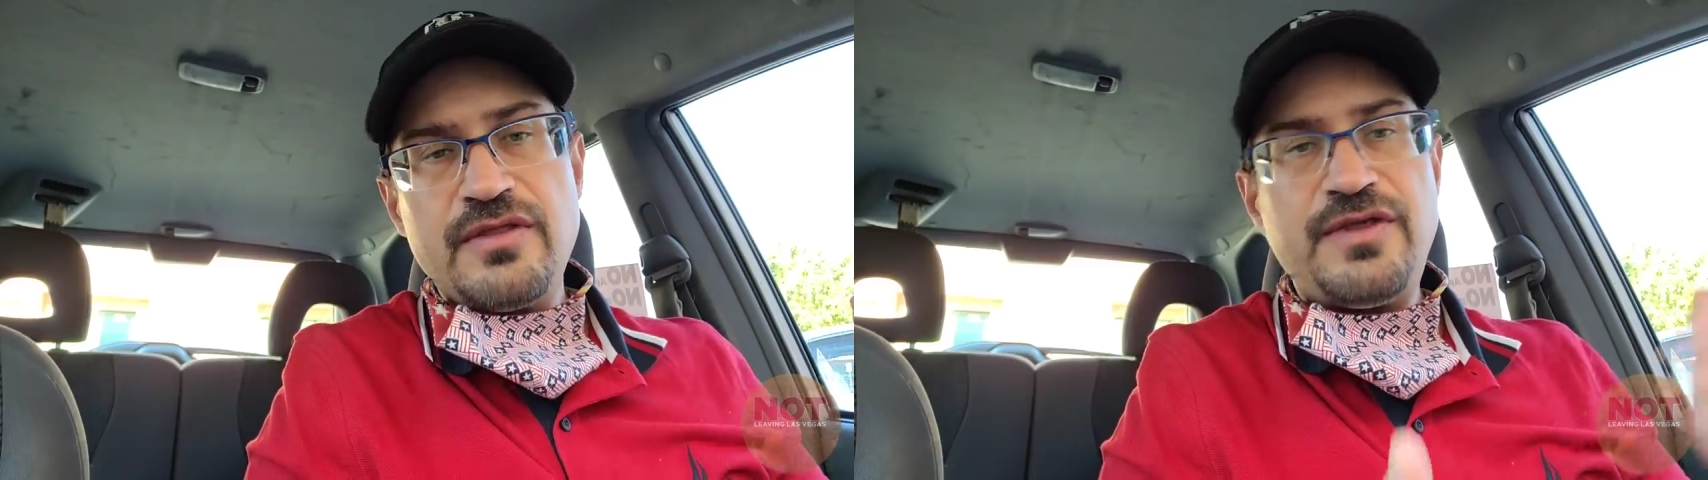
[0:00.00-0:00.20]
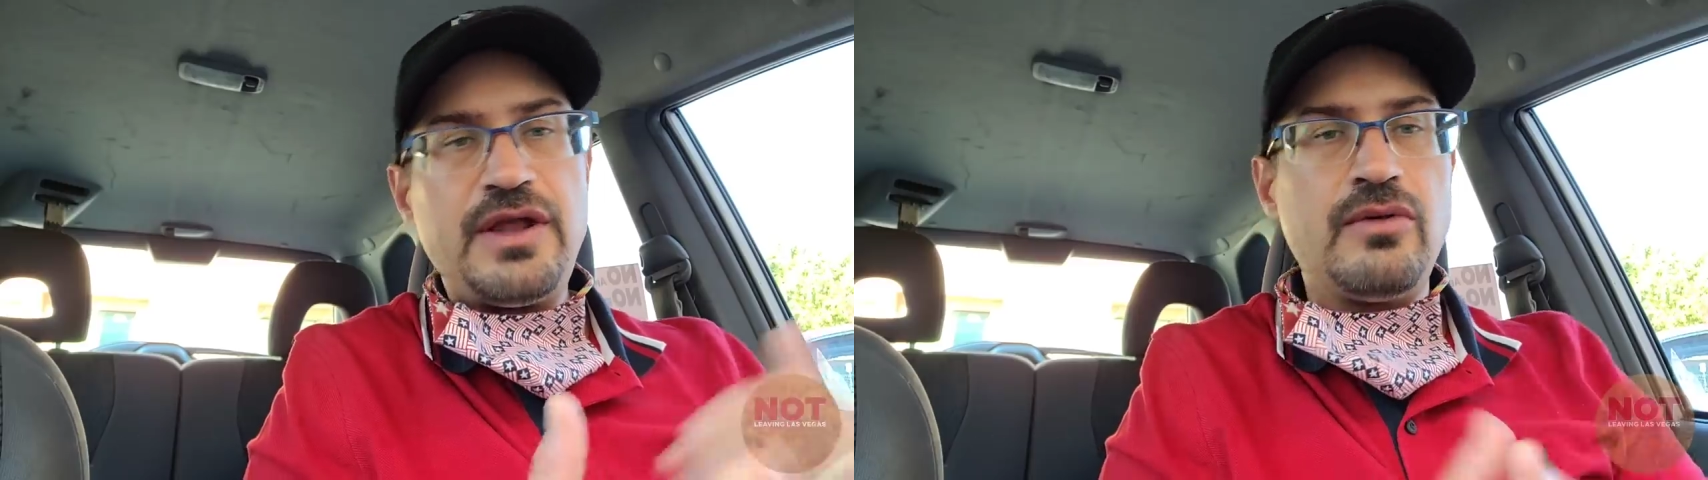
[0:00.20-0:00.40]

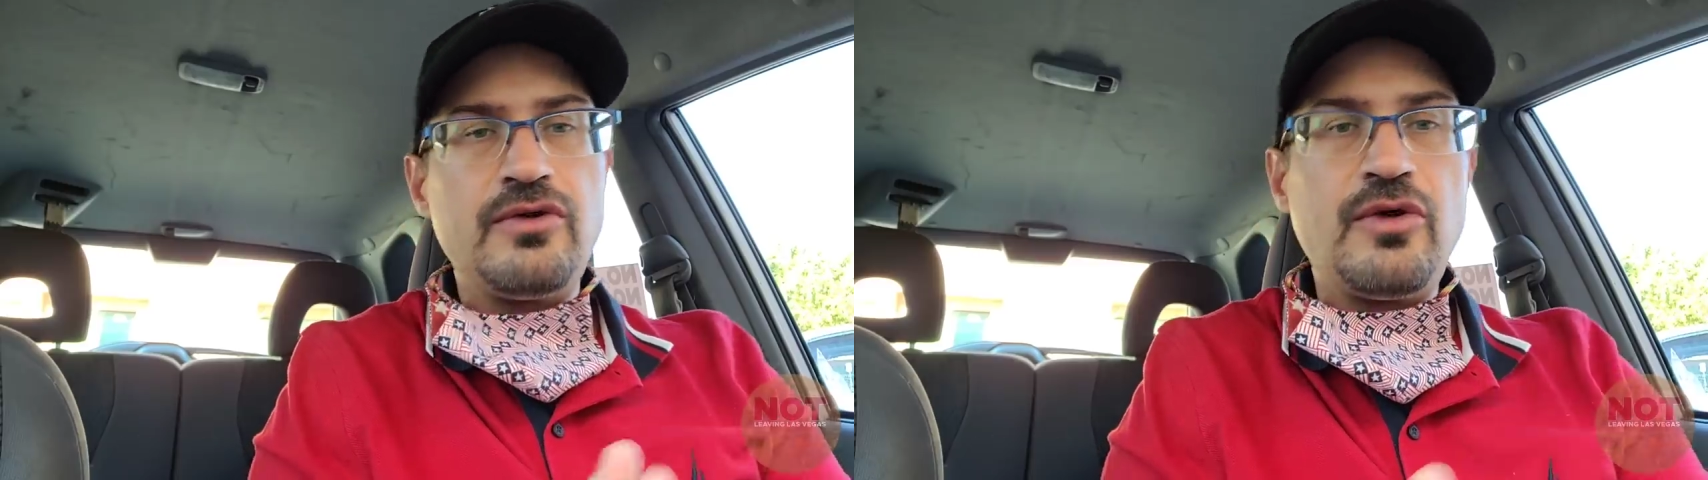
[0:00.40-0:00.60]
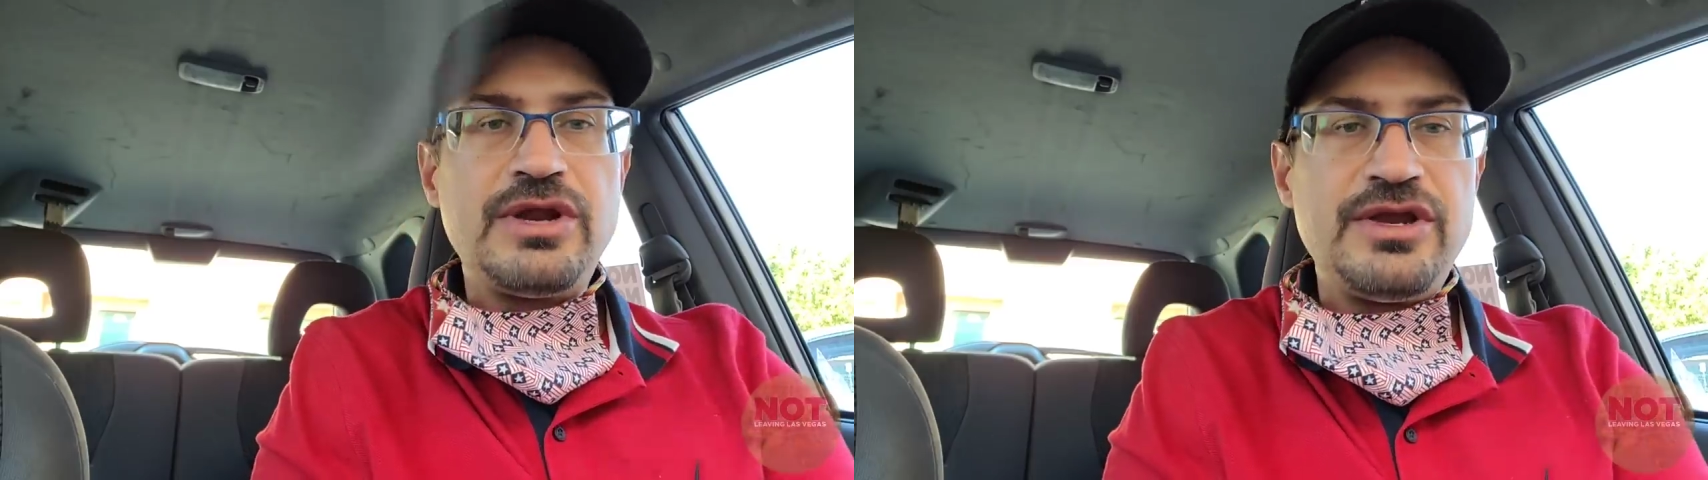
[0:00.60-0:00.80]
they
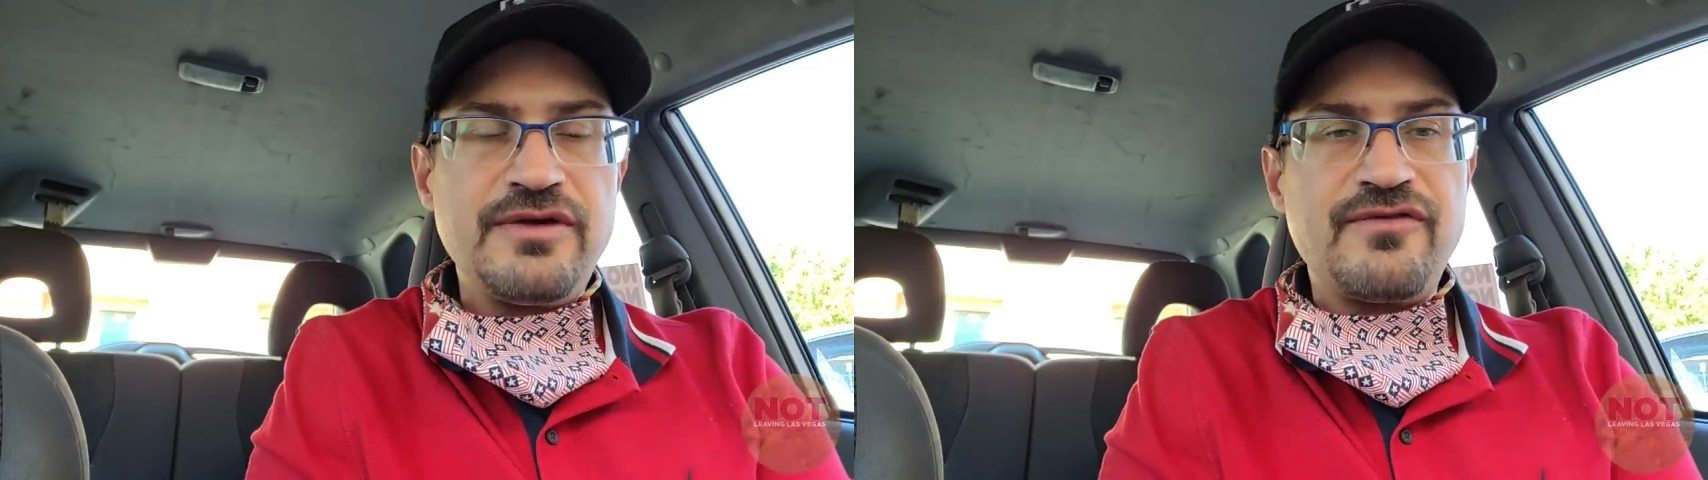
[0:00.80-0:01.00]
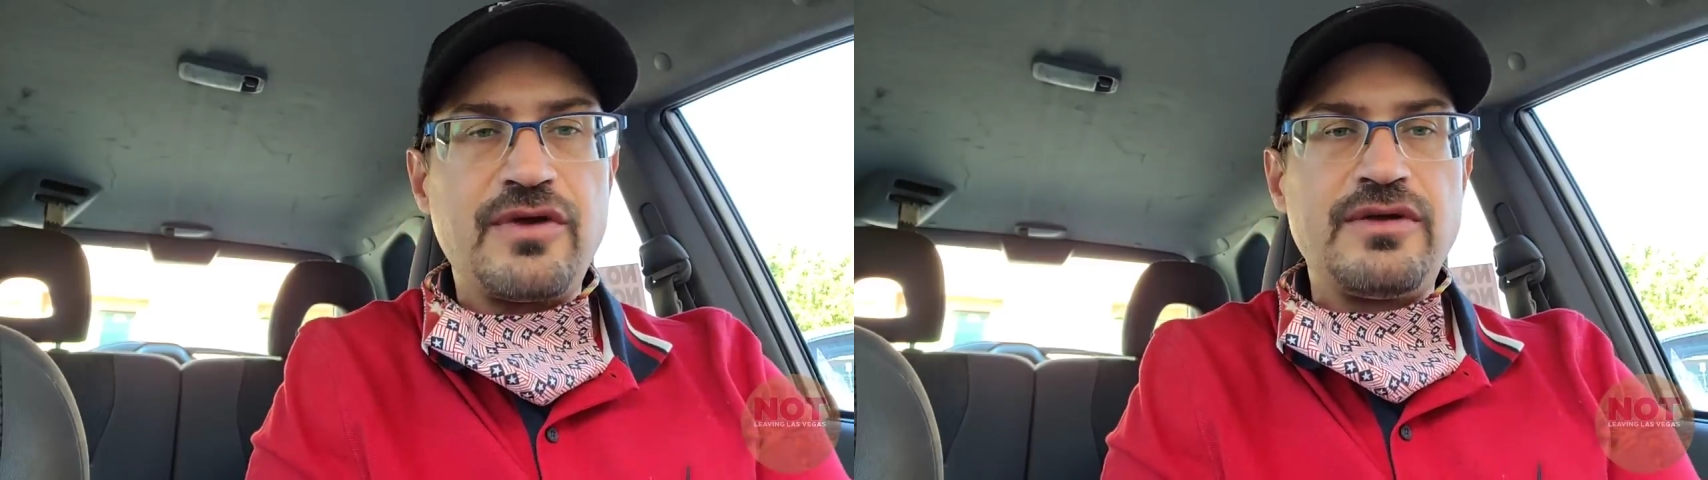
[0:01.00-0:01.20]
don't know any
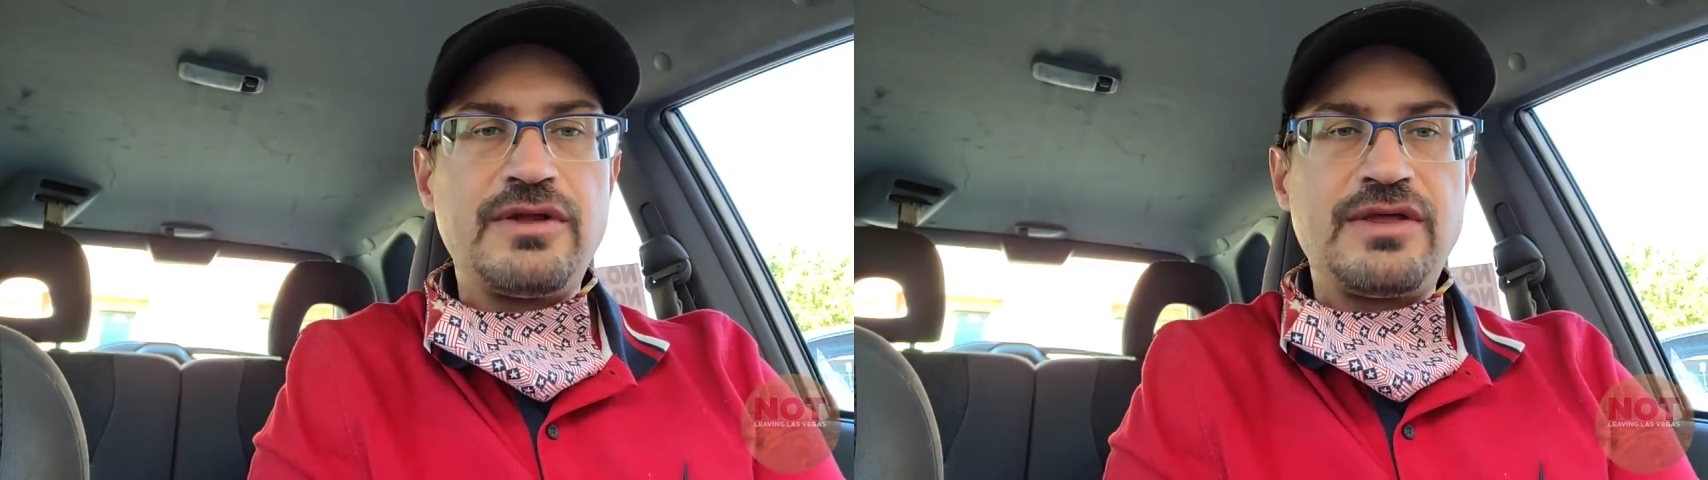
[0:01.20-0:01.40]
different.